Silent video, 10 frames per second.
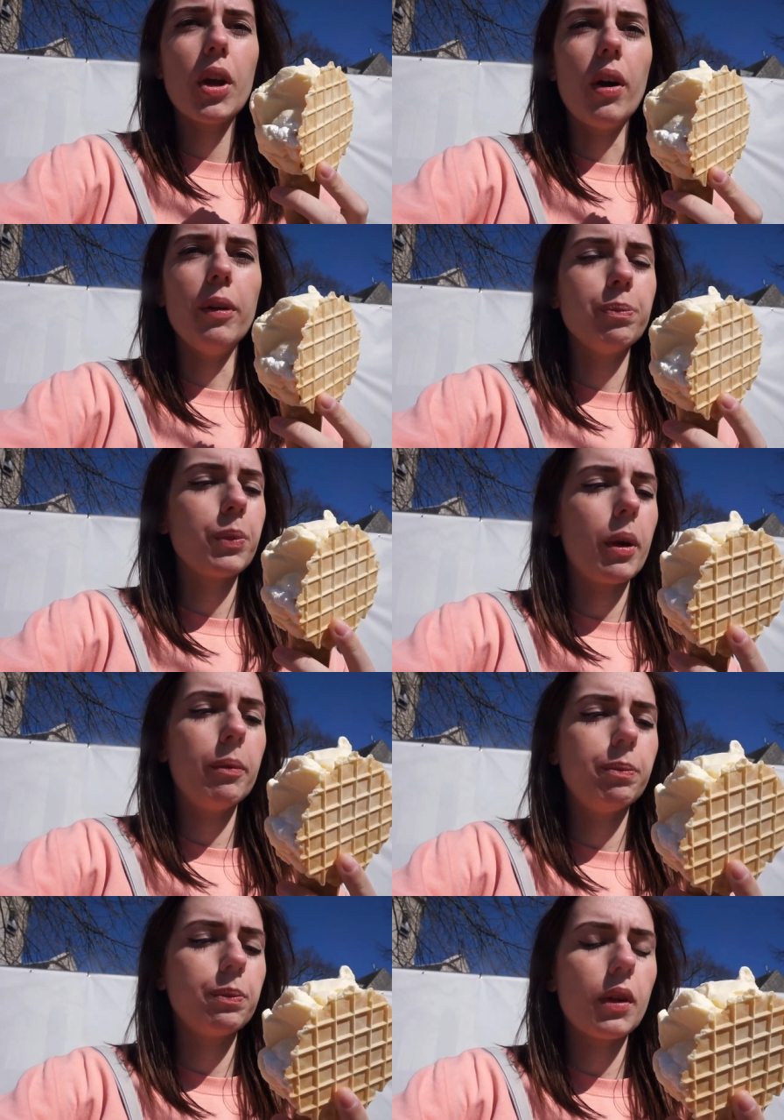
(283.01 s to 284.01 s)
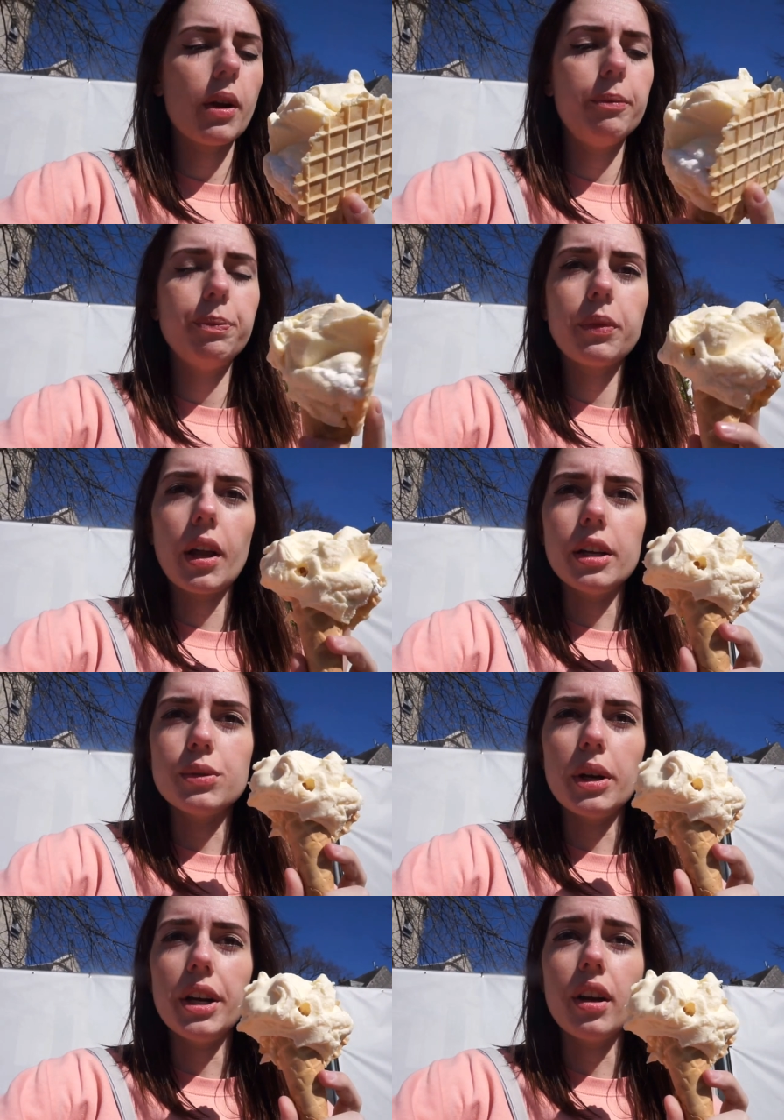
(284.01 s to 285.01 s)
Oh, I
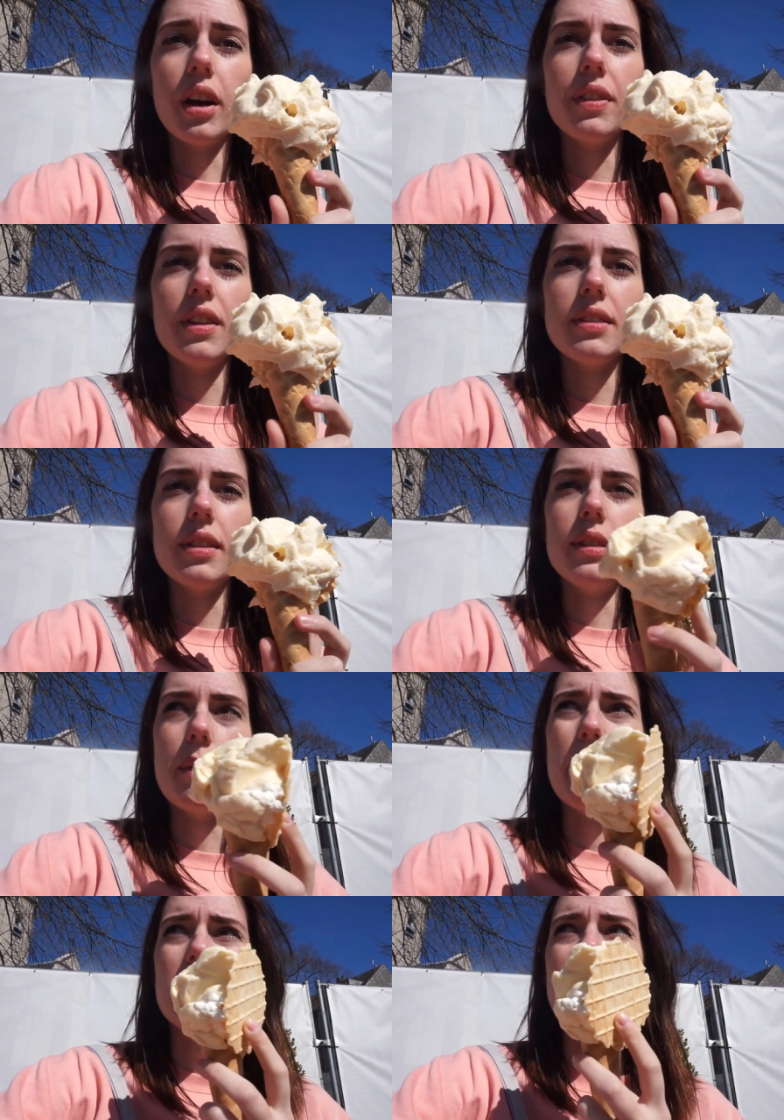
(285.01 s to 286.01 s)
swear to God, this is the best